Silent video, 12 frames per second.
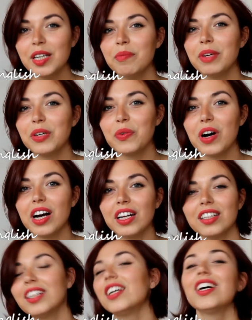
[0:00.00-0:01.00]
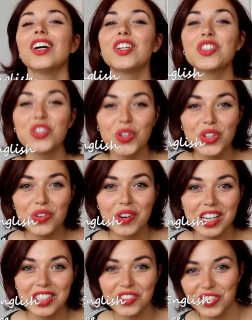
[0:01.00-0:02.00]
Meanwhile, enjoy the
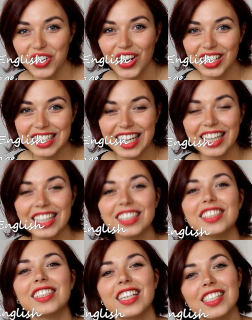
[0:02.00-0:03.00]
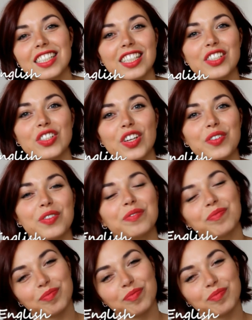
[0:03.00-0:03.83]
rest of your holiday and see you soon.